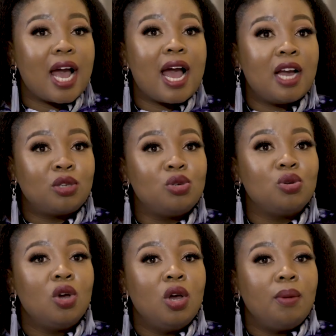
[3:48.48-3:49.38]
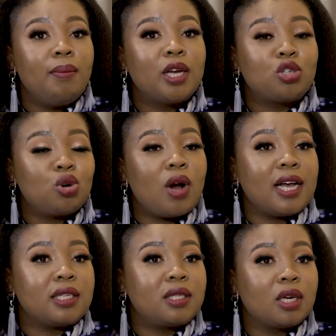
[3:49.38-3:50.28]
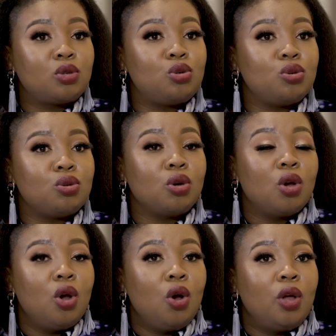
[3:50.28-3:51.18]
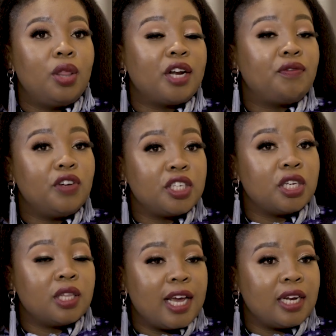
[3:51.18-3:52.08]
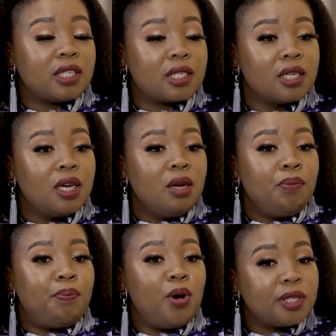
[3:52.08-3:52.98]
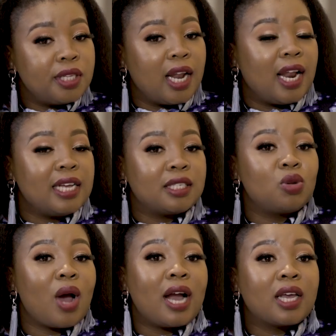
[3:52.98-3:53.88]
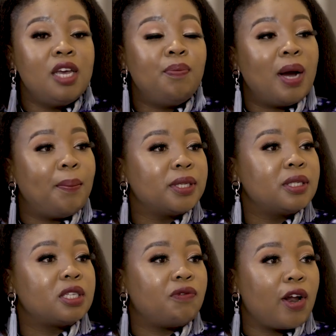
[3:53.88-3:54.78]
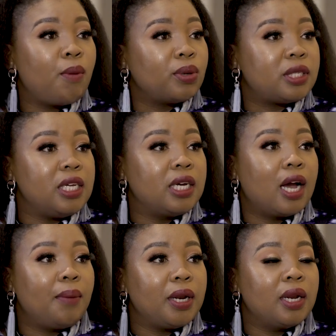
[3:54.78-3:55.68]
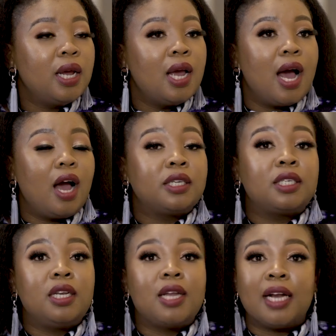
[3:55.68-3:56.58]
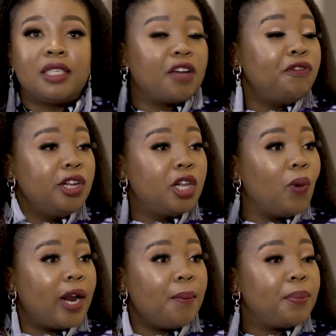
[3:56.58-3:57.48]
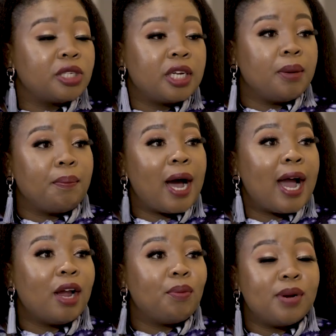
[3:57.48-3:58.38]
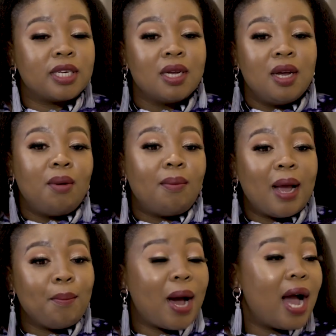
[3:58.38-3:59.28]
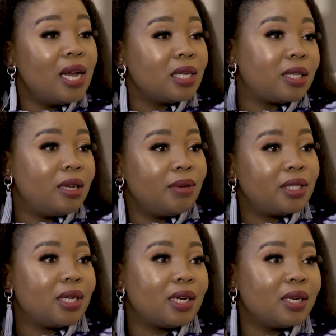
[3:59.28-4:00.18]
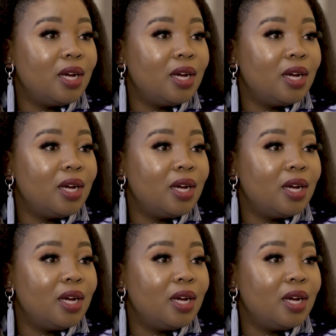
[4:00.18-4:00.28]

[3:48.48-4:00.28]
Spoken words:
I had to make sure I stick to that vision, that it's personalized. So I keep my business very boutique. I mean, I definitely want to build an empire, but my empire is limited